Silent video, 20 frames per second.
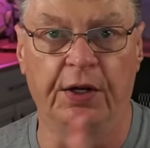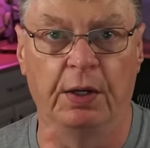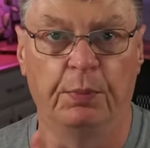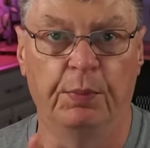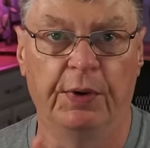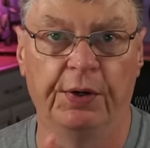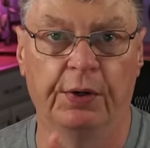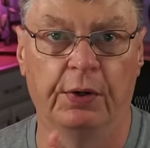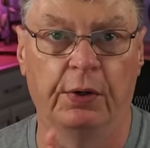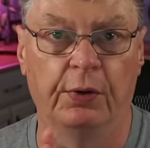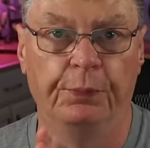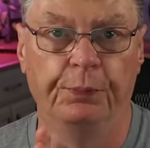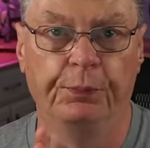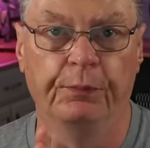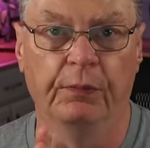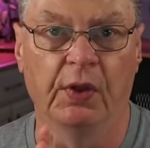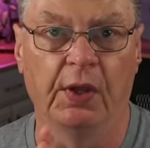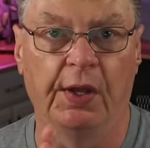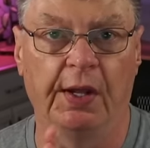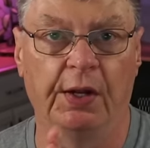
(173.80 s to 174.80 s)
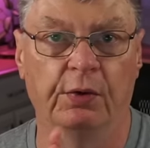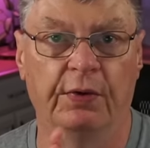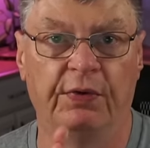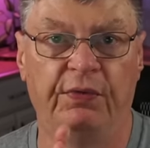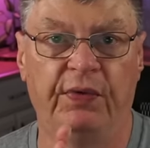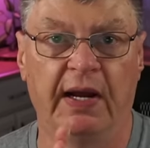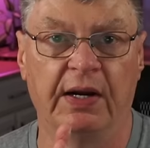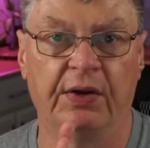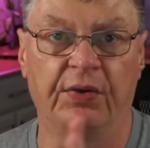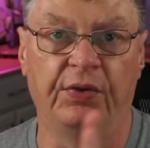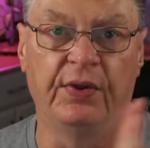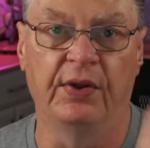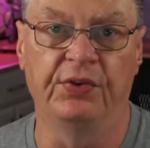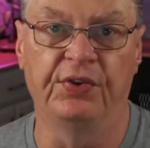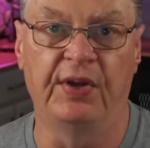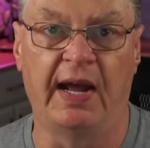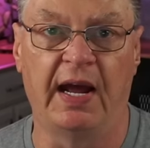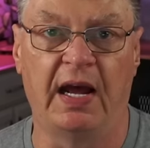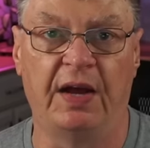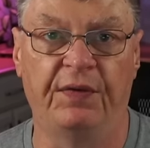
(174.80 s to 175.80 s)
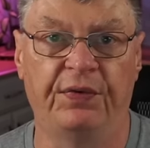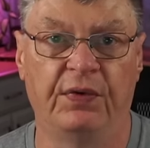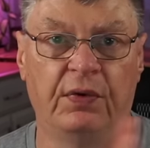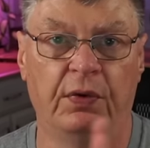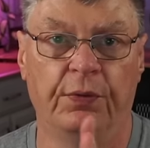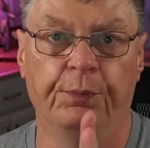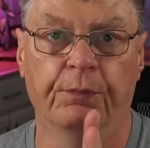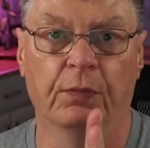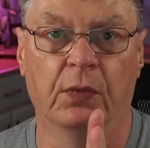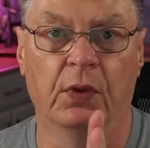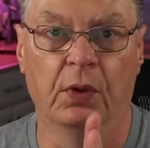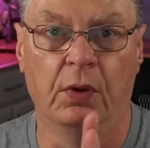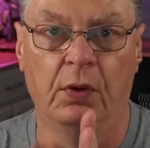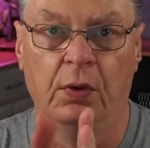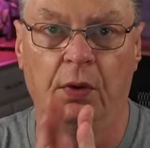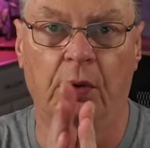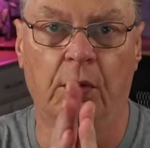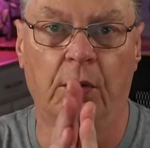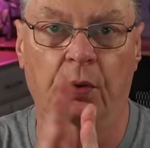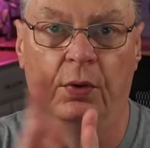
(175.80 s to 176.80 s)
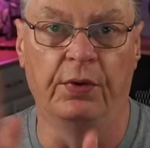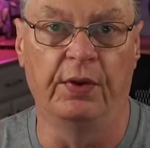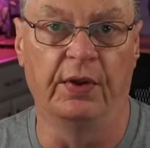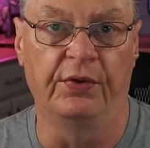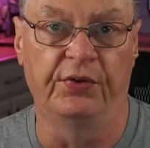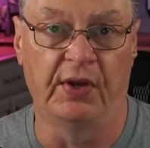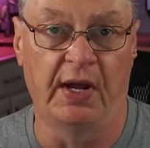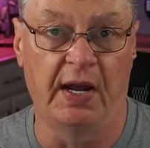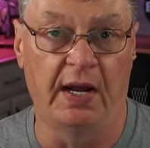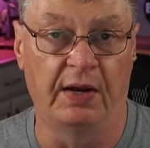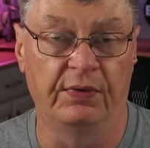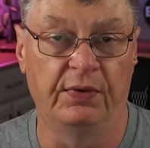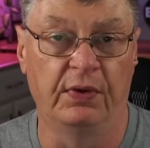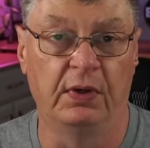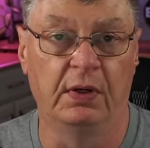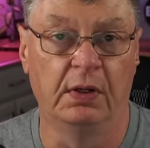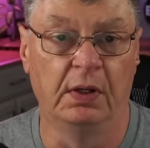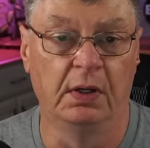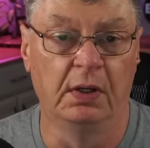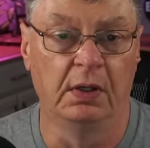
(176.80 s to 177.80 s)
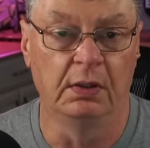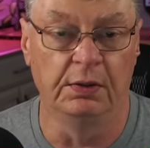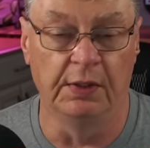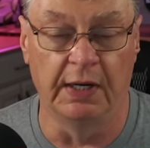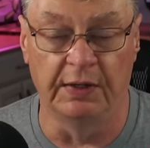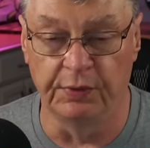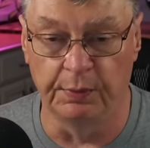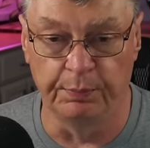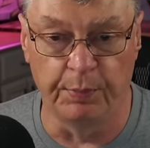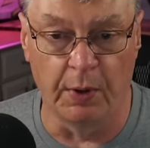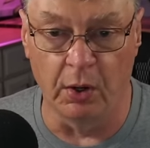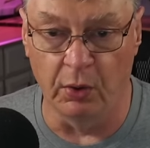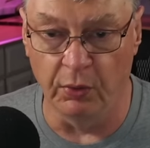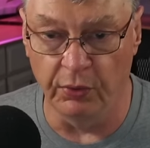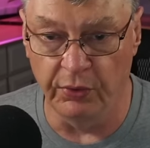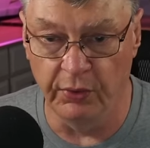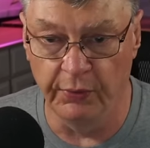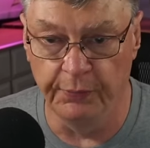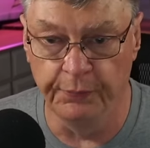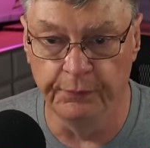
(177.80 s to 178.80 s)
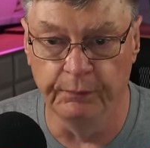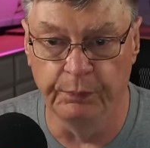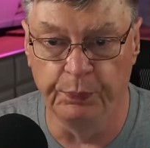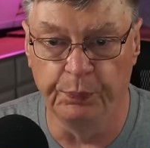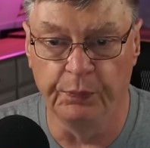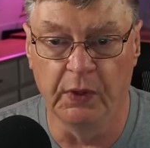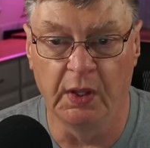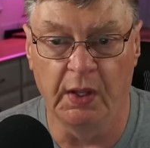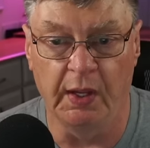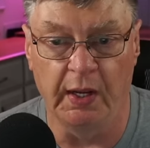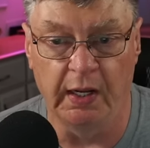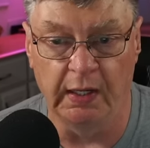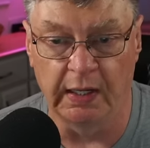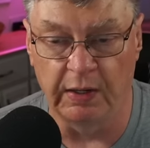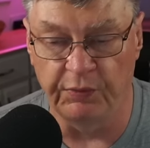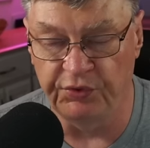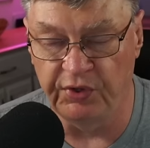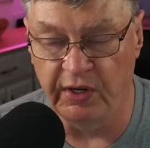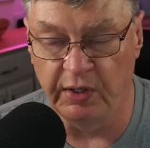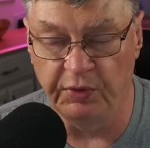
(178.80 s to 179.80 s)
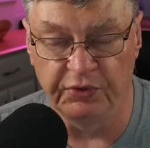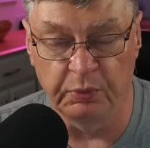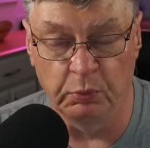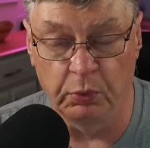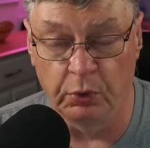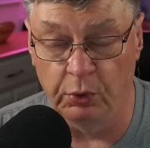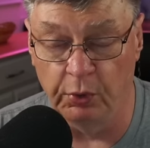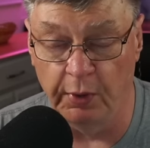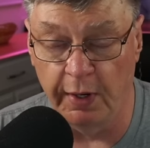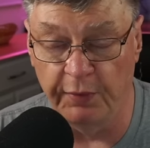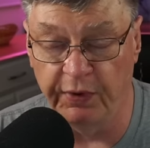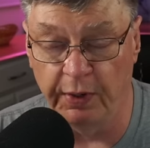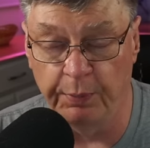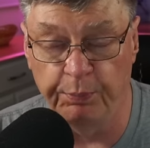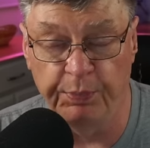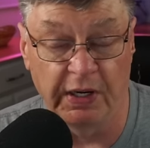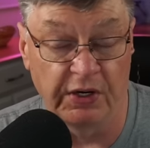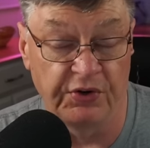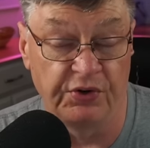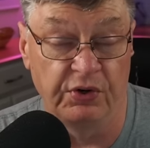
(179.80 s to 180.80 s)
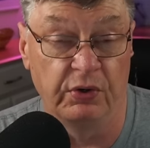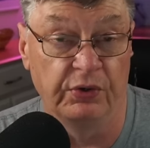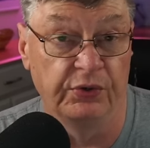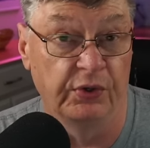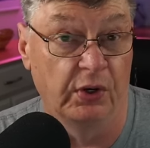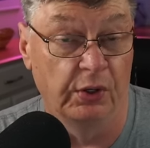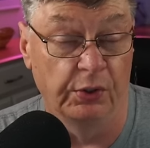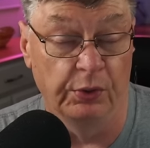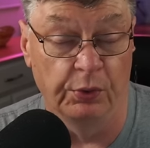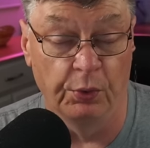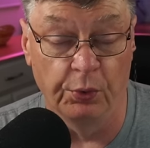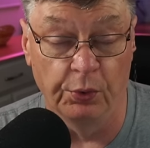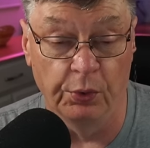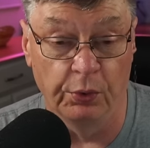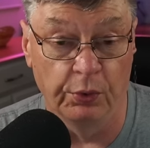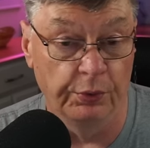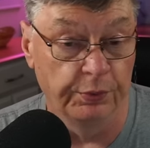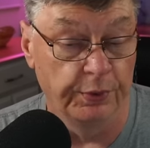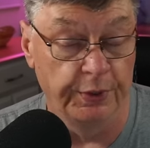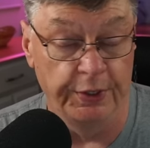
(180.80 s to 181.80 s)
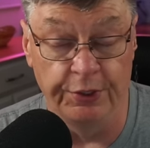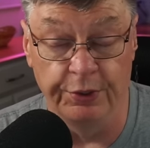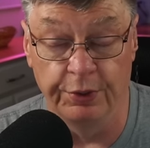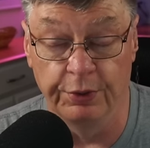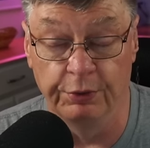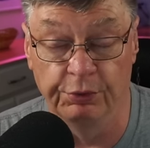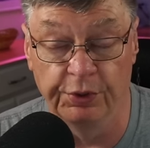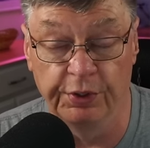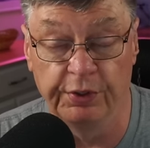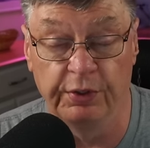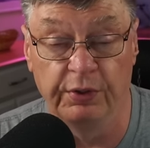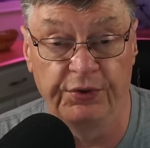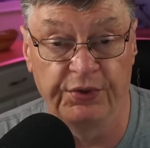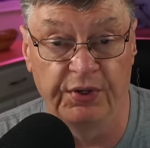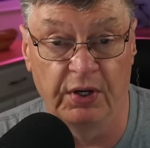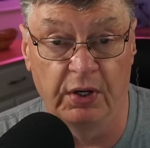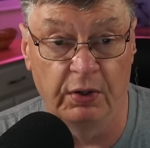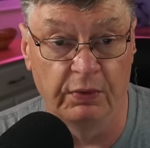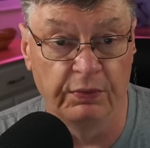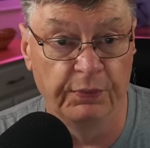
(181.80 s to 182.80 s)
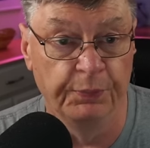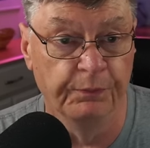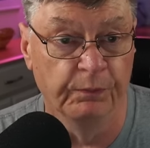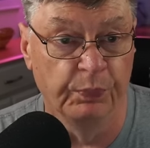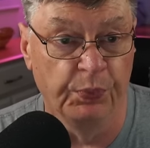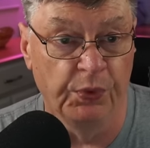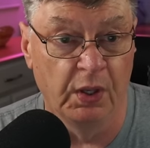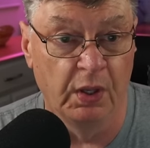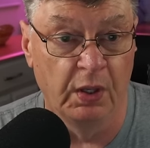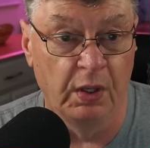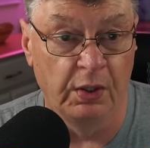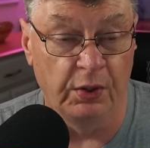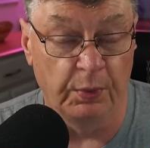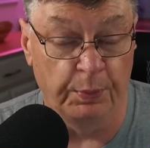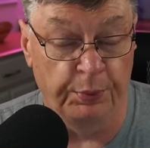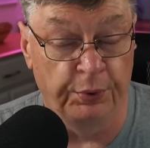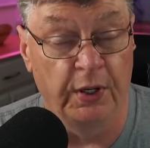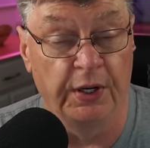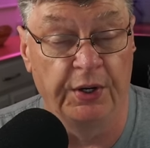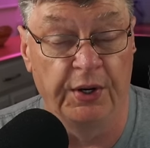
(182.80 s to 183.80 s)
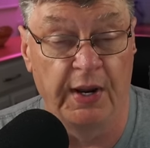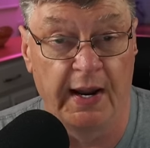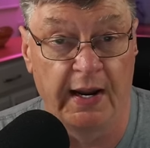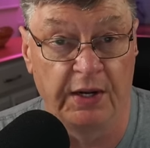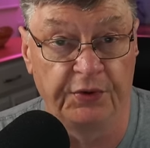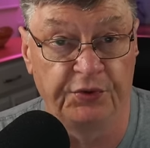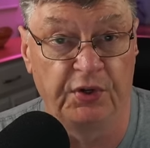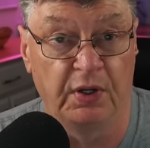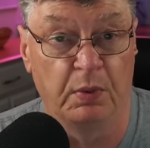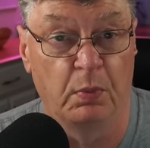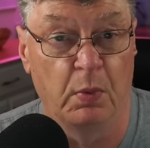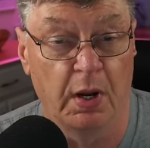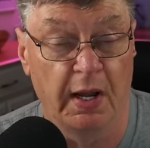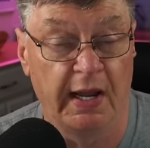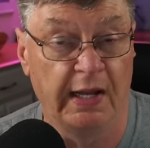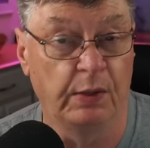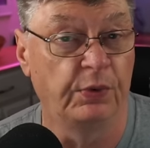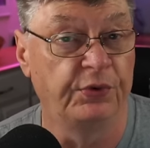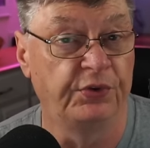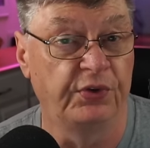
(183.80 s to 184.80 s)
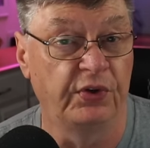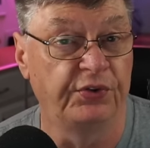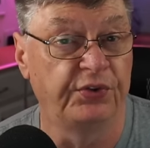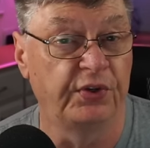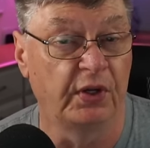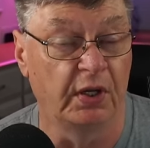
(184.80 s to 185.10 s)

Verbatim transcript: in the middle, it'll affect this half or this half, never both. And I've seen some horrific pictures on Google. You can look yourself. They're pretty nasty. Mine was just